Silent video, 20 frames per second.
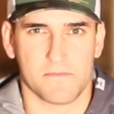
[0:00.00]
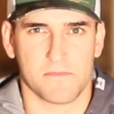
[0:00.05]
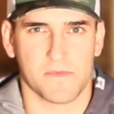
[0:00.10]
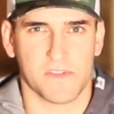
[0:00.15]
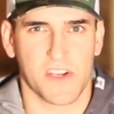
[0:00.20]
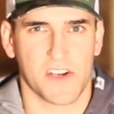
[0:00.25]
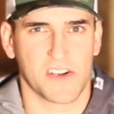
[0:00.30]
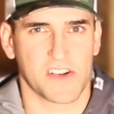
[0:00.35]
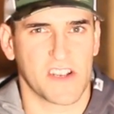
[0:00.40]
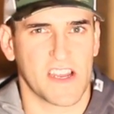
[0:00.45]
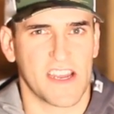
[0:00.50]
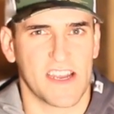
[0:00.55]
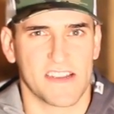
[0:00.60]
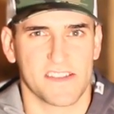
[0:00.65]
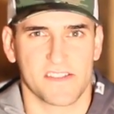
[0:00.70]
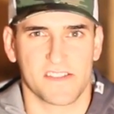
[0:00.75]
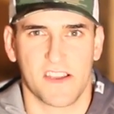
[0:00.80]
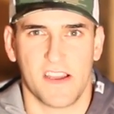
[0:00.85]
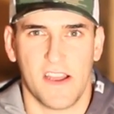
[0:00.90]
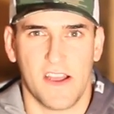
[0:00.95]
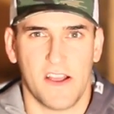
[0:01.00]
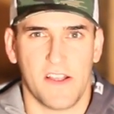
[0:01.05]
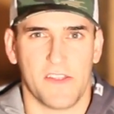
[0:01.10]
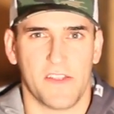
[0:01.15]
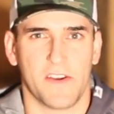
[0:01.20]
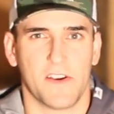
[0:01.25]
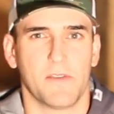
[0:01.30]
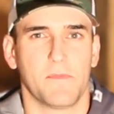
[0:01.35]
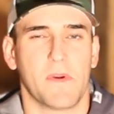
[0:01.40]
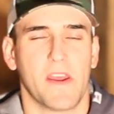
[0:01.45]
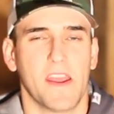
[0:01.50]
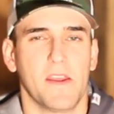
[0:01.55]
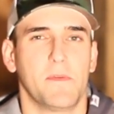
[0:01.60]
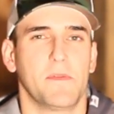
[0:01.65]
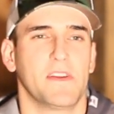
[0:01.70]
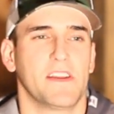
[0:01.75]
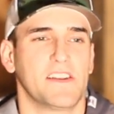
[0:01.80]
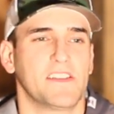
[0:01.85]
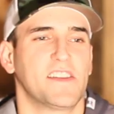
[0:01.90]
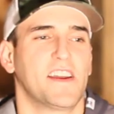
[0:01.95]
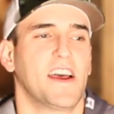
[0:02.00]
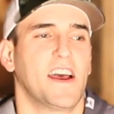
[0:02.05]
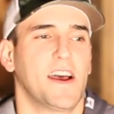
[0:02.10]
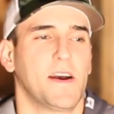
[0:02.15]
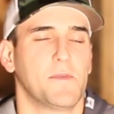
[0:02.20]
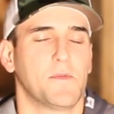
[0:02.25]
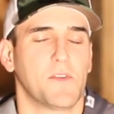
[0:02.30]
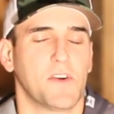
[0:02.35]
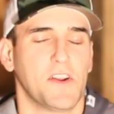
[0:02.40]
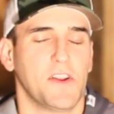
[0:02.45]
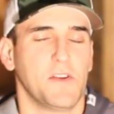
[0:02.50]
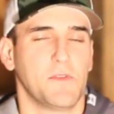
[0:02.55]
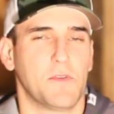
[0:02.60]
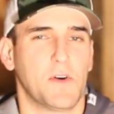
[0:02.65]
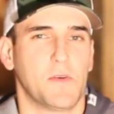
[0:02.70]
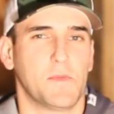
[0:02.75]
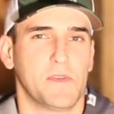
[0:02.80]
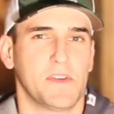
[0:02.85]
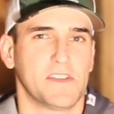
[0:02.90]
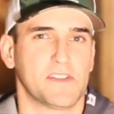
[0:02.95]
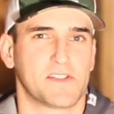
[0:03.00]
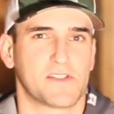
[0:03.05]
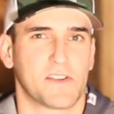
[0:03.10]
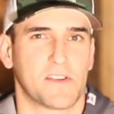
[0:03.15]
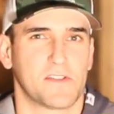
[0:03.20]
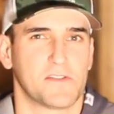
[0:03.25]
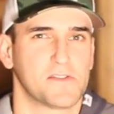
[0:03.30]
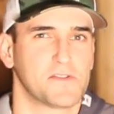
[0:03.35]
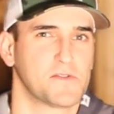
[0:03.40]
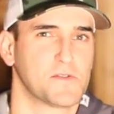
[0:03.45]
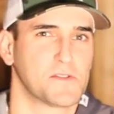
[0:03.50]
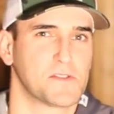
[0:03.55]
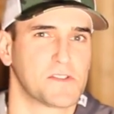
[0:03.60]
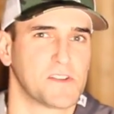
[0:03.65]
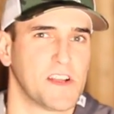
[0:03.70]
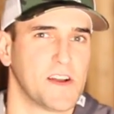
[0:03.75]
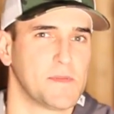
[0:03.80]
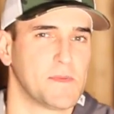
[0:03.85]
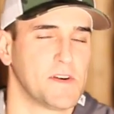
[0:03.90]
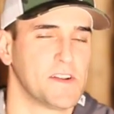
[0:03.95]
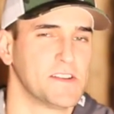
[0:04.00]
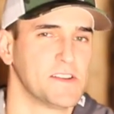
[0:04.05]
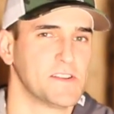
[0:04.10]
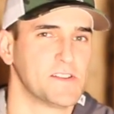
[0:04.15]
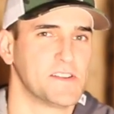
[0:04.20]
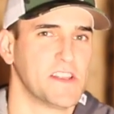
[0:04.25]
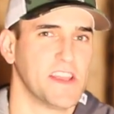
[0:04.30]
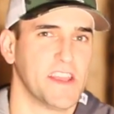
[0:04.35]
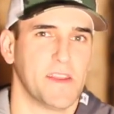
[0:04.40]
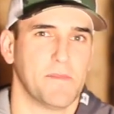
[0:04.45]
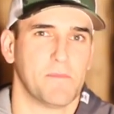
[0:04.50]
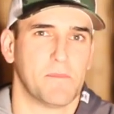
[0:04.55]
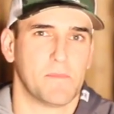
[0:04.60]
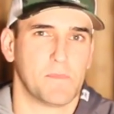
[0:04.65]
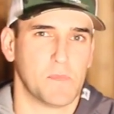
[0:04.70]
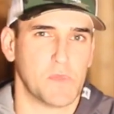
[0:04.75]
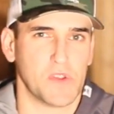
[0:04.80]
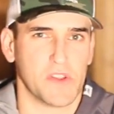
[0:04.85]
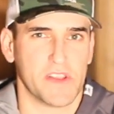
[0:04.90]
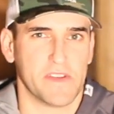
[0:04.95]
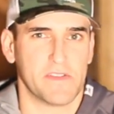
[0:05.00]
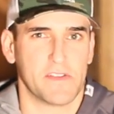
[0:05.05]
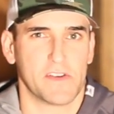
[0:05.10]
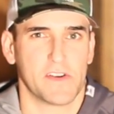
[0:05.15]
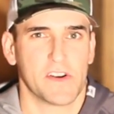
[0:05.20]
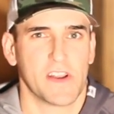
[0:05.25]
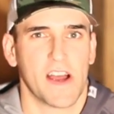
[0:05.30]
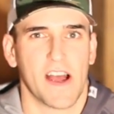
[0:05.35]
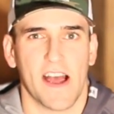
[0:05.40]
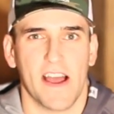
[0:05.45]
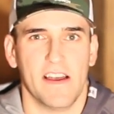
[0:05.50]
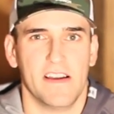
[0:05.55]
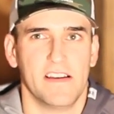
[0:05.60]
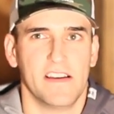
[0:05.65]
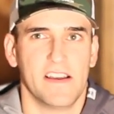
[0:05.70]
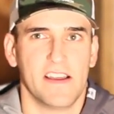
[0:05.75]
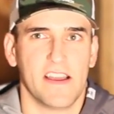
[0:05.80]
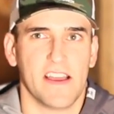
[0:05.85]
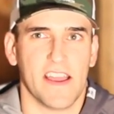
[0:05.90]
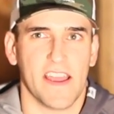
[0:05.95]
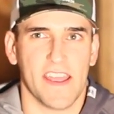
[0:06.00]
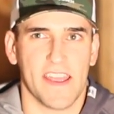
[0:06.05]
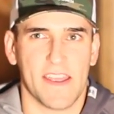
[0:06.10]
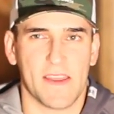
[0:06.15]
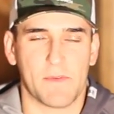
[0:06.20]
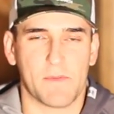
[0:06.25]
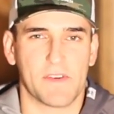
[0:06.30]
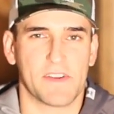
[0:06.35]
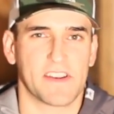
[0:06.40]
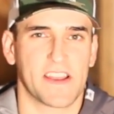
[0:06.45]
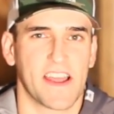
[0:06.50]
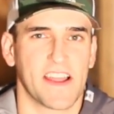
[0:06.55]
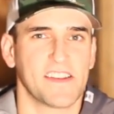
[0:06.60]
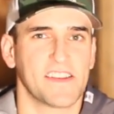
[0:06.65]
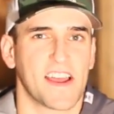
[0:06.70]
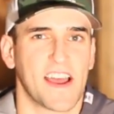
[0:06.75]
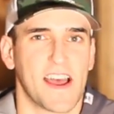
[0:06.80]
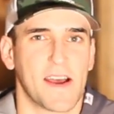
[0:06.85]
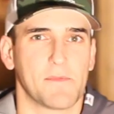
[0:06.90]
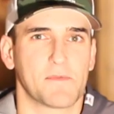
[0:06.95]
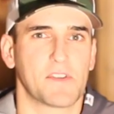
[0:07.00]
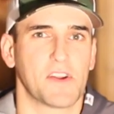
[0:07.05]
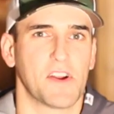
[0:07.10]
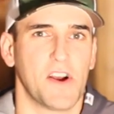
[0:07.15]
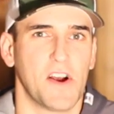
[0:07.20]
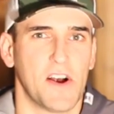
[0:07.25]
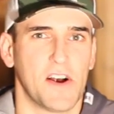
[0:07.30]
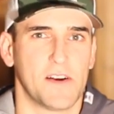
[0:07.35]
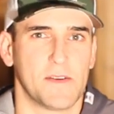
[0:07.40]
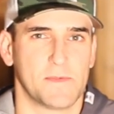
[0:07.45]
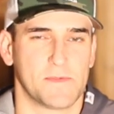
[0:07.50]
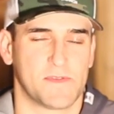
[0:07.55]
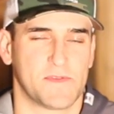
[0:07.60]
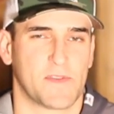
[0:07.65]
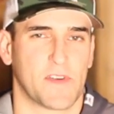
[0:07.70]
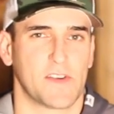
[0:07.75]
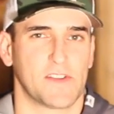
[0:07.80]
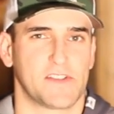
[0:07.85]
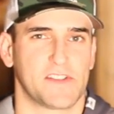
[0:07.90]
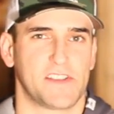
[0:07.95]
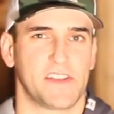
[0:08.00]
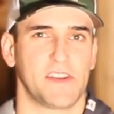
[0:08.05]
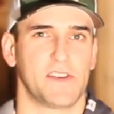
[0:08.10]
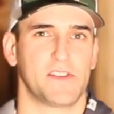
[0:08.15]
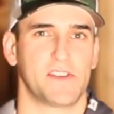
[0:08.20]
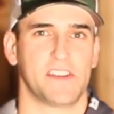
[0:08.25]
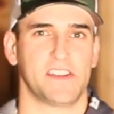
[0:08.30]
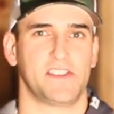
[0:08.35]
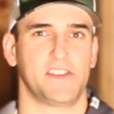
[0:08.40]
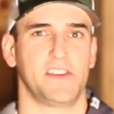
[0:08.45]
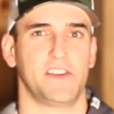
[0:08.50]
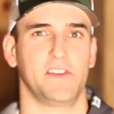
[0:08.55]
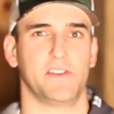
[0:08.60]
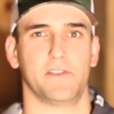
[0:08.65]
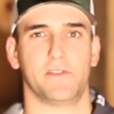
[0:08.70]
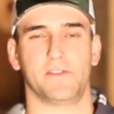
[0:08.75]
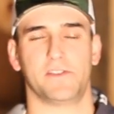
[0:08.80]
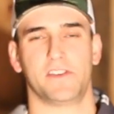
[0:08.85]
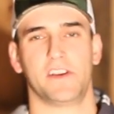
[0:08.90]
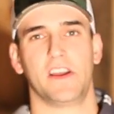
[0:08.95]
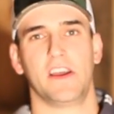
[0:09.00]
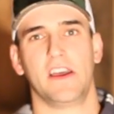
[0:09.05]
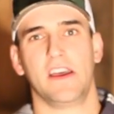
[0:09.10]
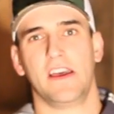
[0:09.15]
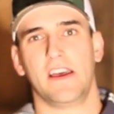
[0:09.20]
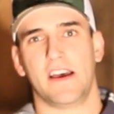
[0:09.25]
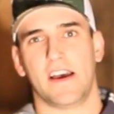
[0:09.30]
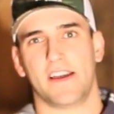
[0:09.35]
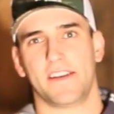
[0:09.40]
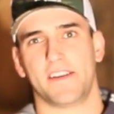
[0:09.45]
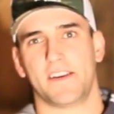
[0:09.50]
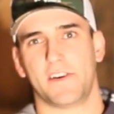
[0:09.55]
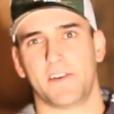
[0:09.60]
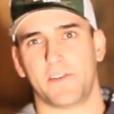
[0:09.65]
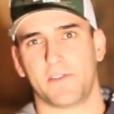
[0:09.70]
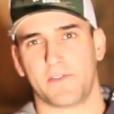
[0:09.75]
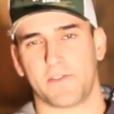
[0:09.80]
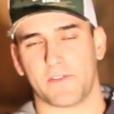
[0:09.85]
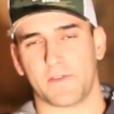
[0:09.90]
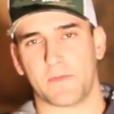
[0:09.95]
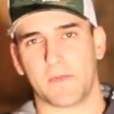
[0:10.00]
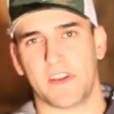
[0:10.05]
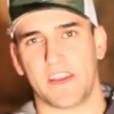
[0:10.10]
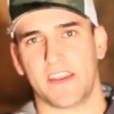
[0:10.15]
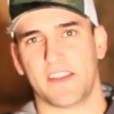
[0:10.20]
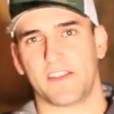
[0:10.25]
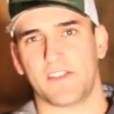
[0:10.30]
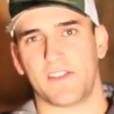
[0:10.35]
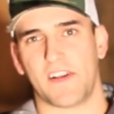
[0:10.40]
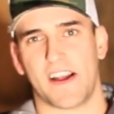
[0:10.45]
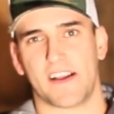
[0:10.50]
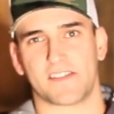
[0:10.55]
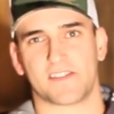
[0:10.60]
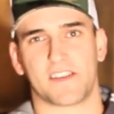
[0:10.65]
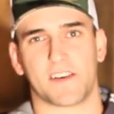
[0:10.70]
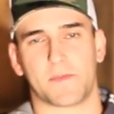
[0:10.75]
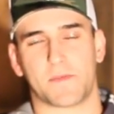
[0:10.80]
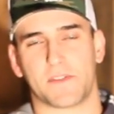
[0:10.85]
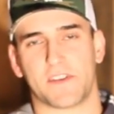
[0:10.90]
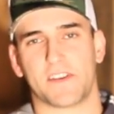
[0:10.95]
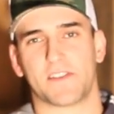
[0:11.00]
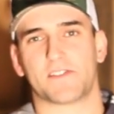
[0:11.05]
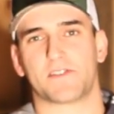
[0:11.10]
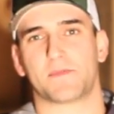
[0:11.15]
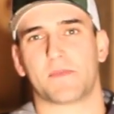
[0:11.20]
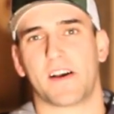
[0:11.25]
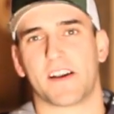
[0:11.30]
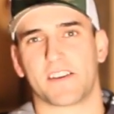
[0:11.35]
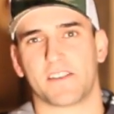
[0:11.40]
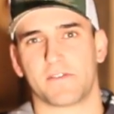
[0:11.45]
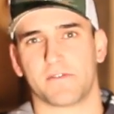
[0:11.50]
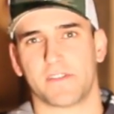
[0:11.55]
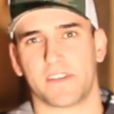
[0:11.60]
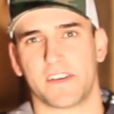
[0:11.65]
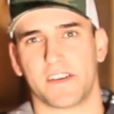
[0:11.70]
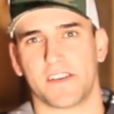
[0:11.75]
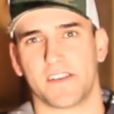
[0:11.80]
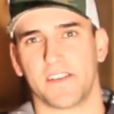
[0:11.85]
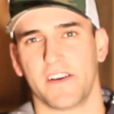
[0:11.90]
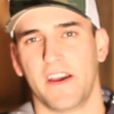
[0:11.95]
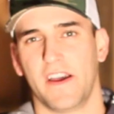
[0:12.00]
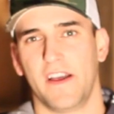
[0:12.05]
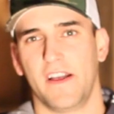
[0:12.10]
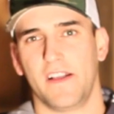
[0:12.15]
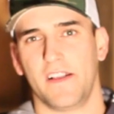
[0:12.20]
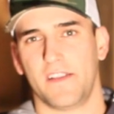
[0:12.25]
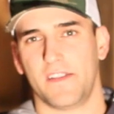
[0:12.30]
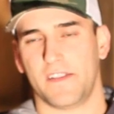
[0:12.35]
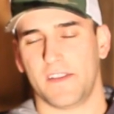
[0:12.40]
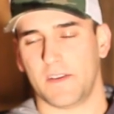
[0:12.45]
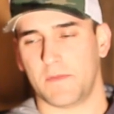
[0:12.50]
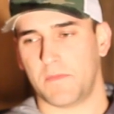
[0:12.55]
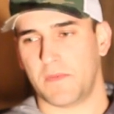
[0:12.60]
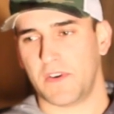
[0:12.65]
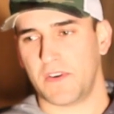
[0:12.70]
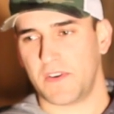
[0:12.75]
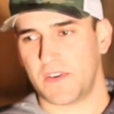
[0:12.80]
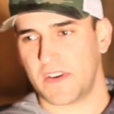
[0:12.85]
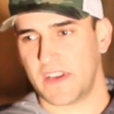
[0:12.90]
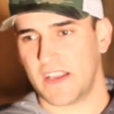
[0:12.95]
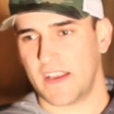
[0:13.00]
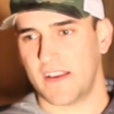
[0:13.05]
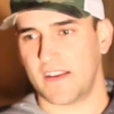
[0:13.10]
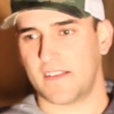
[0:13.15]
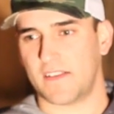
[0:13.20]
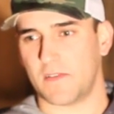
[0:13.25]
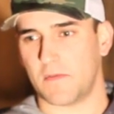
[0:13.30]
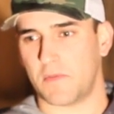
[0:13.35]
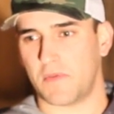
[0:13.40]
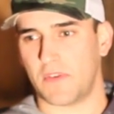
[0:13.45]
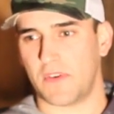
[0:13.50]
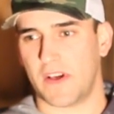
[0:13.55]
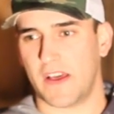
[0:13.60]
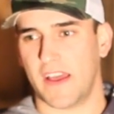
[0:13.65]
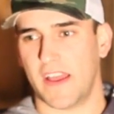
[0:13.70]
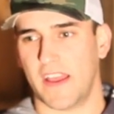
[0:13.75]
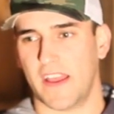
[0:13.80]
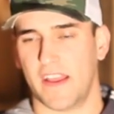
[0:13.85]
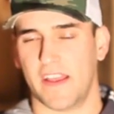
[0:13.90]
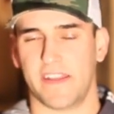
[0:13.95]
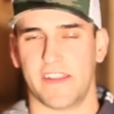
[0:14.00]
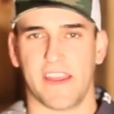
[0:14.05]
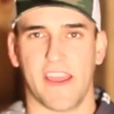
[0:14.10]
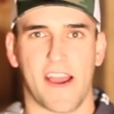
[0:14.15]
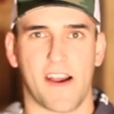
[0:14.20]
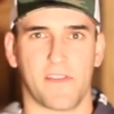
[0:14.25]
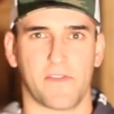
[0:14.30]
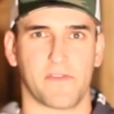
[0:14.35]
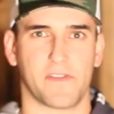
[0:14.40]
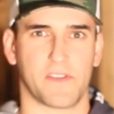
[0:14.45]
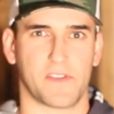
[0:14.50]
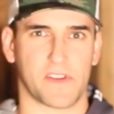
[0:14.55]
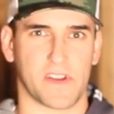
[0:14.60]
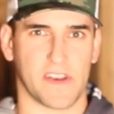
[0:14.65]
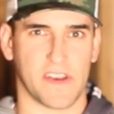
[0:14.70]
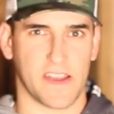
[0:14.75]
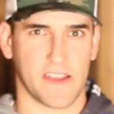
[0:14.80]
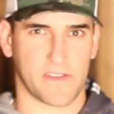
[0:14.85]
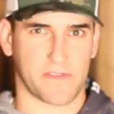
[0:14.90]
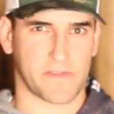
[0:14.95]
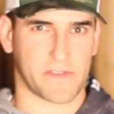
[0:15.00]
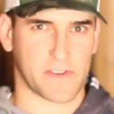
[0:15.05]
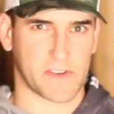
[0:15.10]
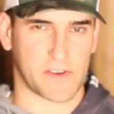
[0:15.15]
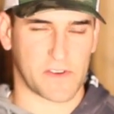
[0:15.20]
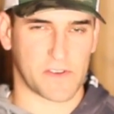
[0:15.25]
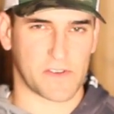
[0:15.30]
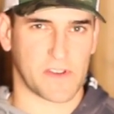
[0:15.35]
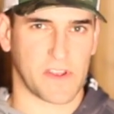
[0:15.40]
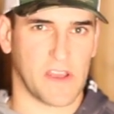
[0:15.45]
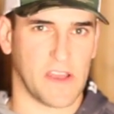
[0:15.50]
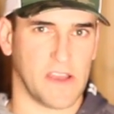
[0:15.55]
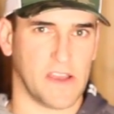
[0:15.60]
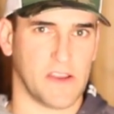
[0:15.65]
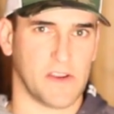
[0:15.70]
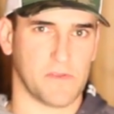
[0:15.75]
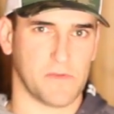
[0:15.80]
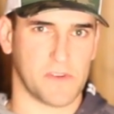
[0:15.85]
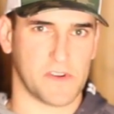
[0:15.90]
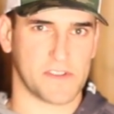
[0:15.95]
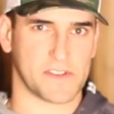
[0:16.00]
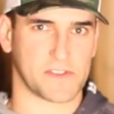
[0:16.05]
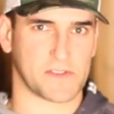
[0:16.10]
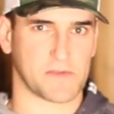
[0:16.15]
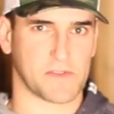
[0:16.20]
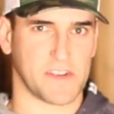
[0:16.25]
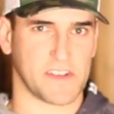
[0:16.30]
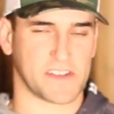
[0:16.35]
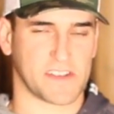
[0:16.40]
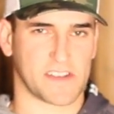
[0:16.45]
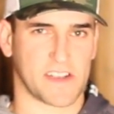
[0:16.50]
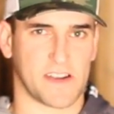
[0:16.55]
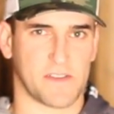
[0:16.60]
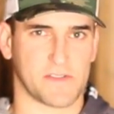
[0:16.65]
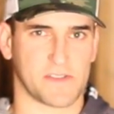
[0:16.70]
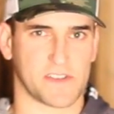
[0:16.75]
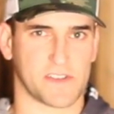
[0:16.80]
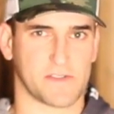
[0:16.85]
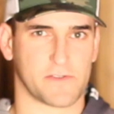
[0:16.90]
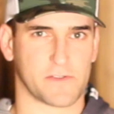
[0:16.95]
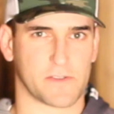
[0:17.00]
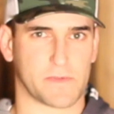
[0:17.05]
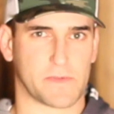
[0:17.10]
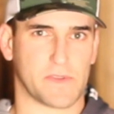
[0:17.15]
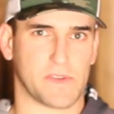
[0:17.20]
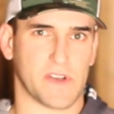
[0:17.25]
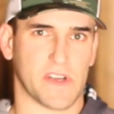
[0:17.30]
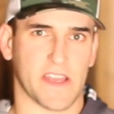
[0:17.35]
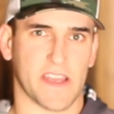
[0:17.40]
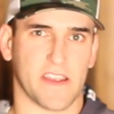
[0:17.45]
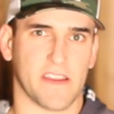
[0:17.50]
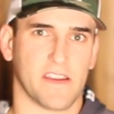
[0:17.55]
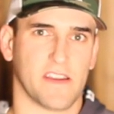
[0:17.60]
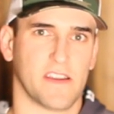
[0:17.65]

Young guys, there may be a time where you won't be the starting shortstop on your team, believe it or not. And when that time comes, versatility is huge. I know for me, the last couple of years of my career, the ability to play in the outfield and infield was the reason I was in AAA.